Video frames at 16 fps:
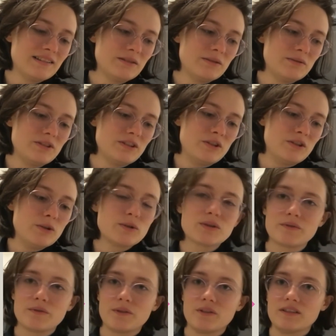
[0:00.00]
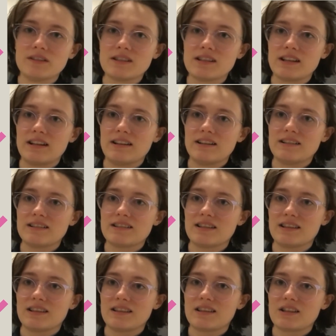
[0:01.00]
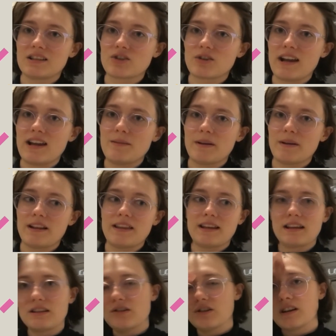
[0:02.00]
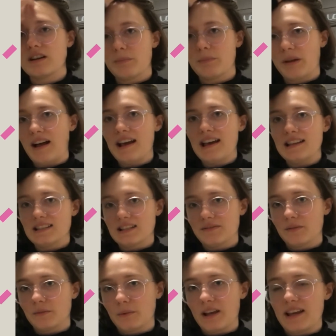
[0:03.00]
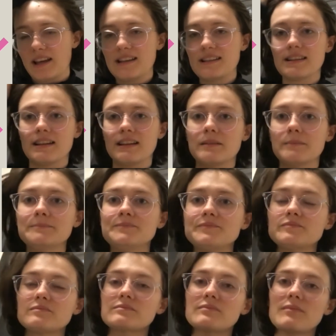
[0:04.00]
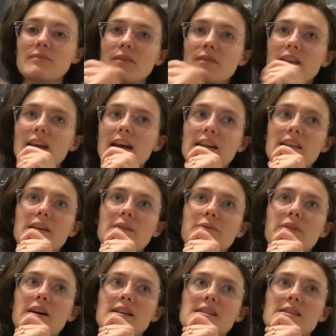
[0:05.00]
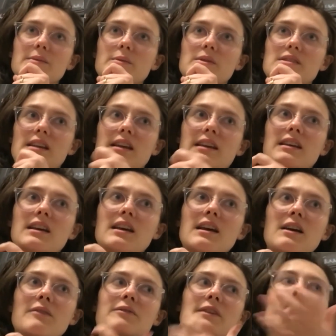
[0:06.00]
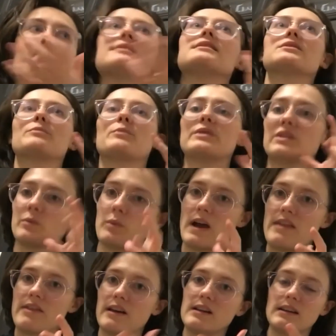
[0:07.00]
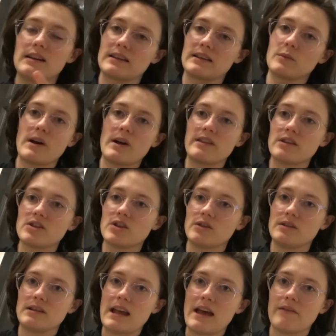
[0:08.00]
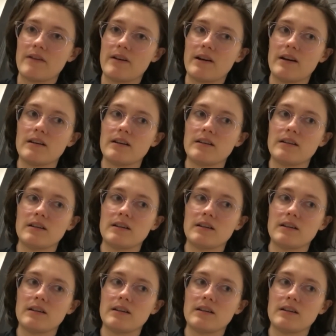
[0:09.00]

useful to the trade, but I think you can apply it in different ways. And I think for us, it was like, for instance, with the weather, like the weather should never,